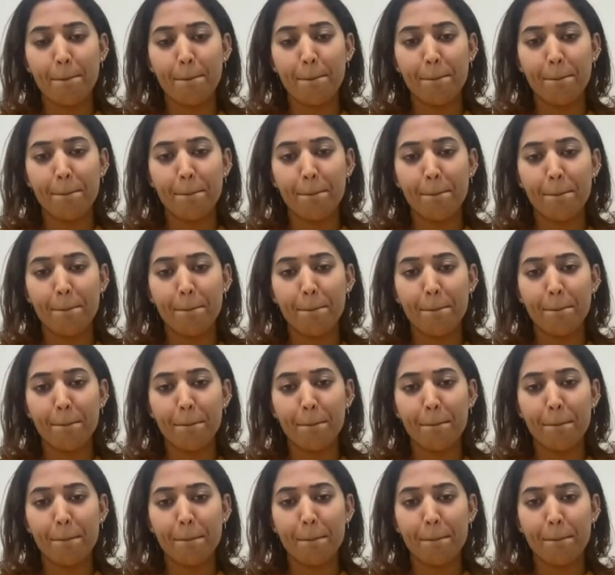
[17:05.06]

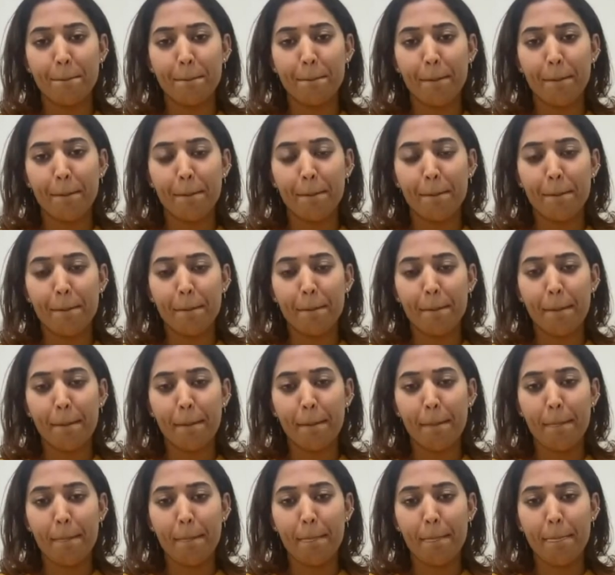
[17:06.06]

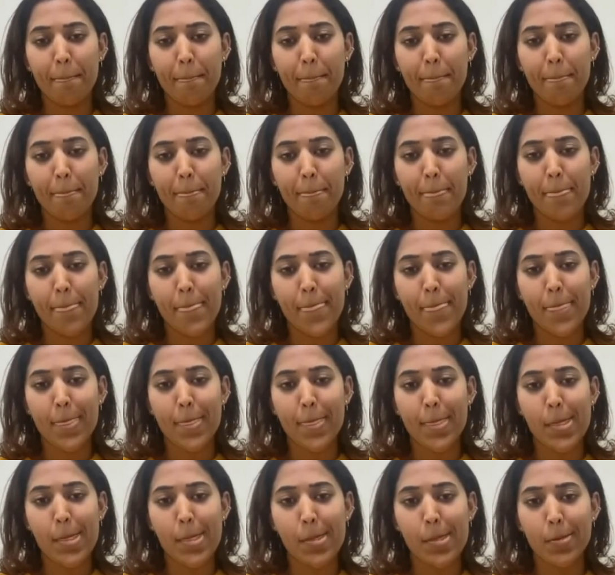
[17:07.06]

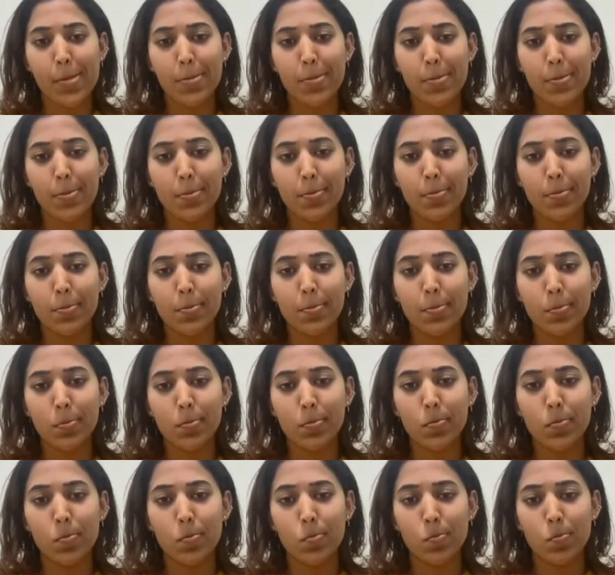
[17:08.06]

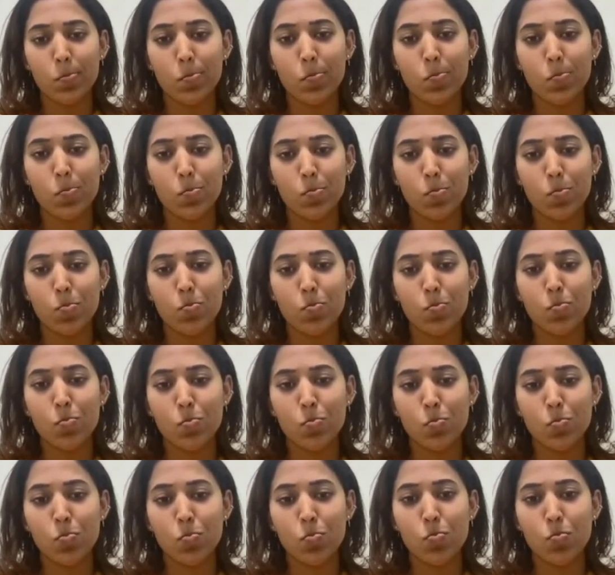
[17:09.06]

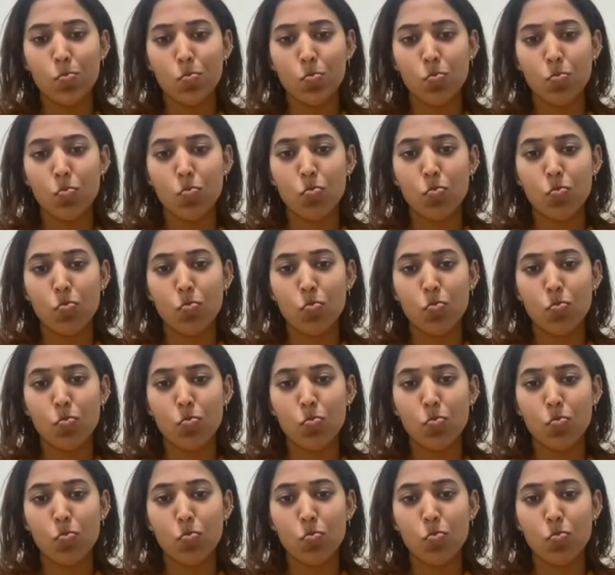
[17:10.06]
(not speaking)